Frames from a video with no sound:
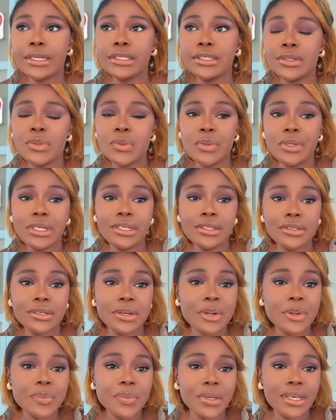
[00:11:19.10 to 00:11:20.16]
just wanted to
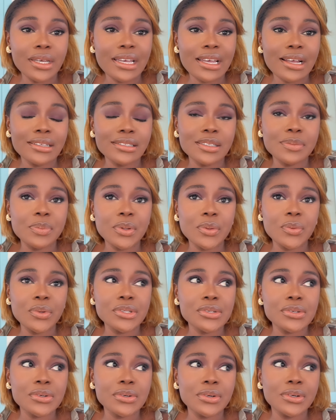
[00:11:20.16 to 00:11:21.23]
come here and speak
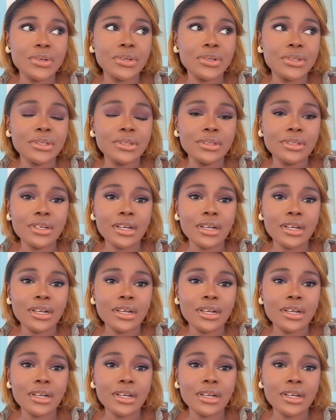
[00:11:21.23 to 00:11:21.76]
with you all